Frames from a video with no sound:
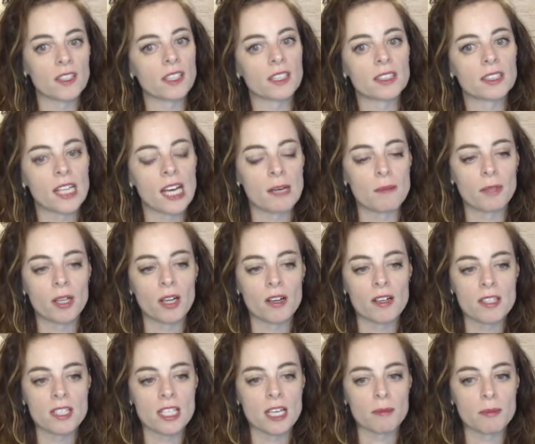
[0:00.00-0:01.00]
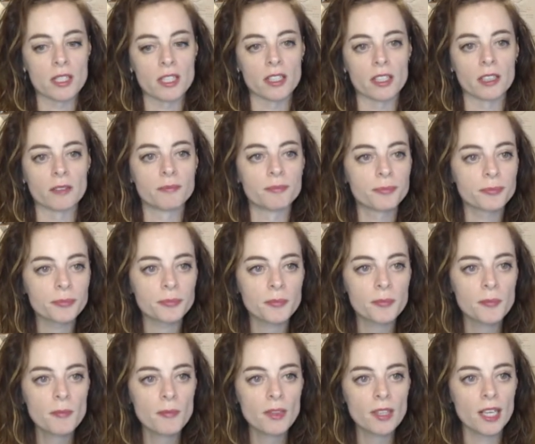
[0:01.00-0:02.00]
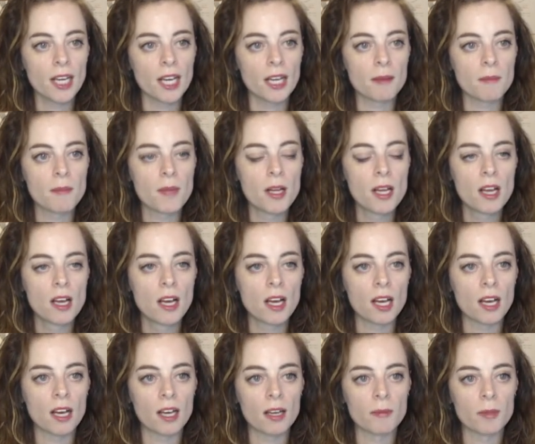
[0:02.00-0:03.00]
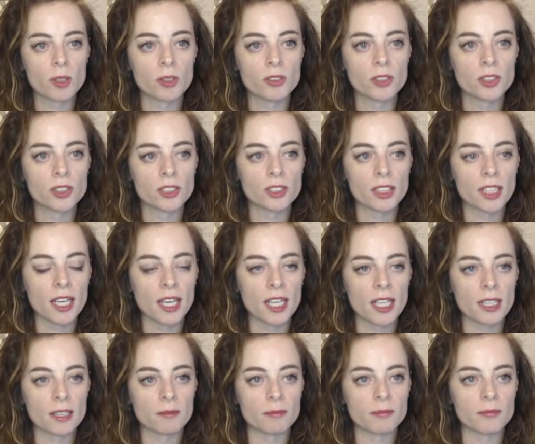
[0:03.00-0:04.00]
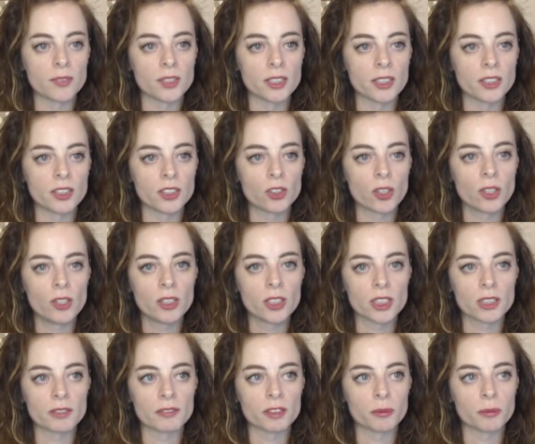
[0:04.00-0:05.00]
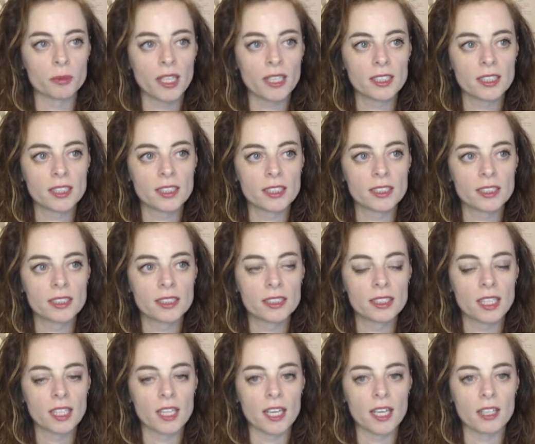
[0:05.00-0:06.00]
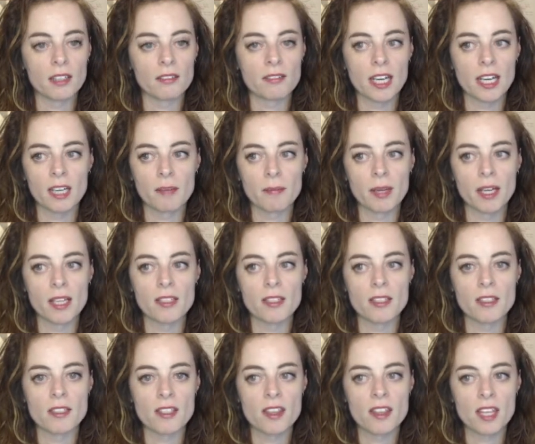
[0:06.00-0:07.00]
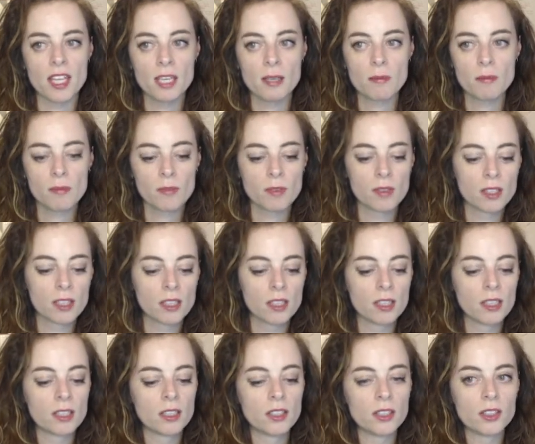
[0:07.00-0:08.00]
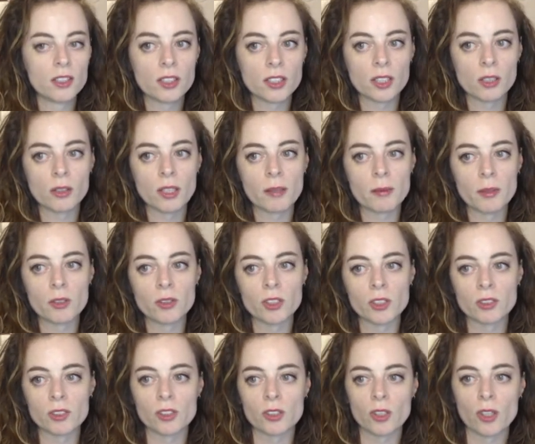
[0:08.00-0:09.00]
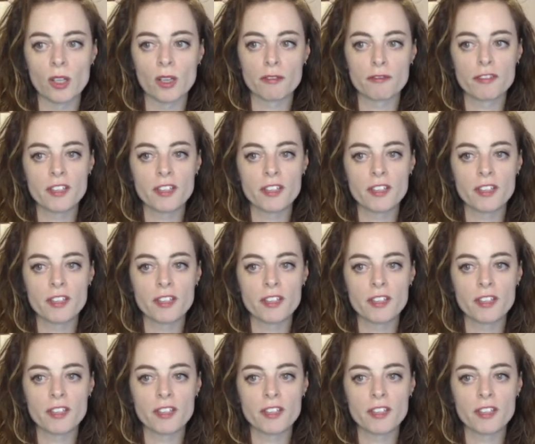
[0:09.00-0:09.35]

this concept here. I'm going to install, just for practice, a recommended theme. So I'm going to install the